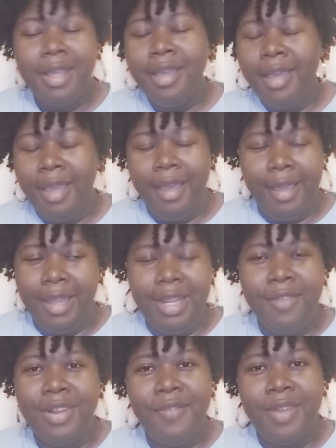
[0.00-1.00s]
And even
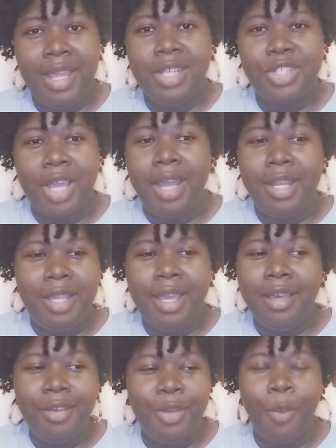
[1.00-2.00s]
if it ain't shining, hell,
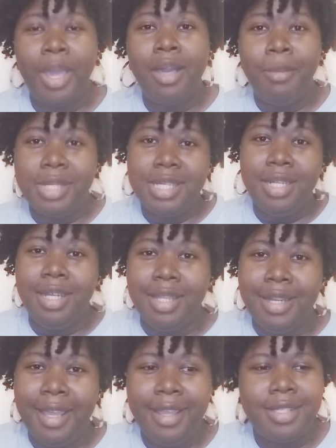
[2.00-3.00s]
you wake up and see another
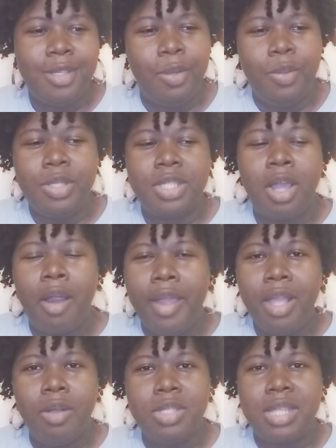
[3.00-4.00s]
day. So Star ain't gonna
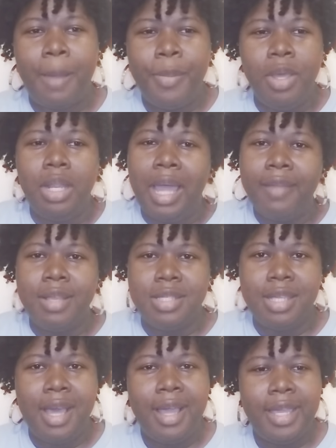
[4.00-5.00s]
stop your life because it
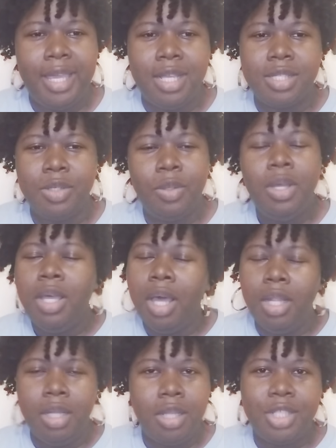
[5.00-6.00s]
got canceled.
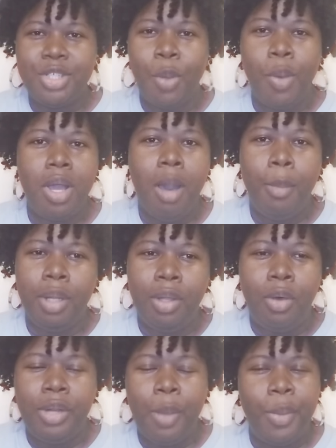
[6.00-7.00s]
Another show will come along that
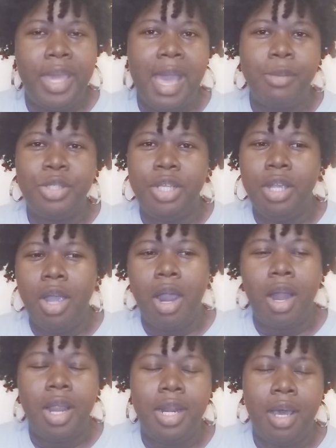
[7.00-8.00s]
will capture your heart and
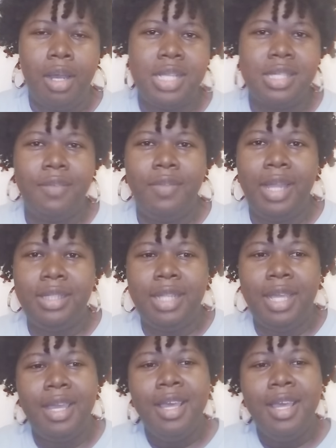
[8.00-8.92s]
all that stuff like that.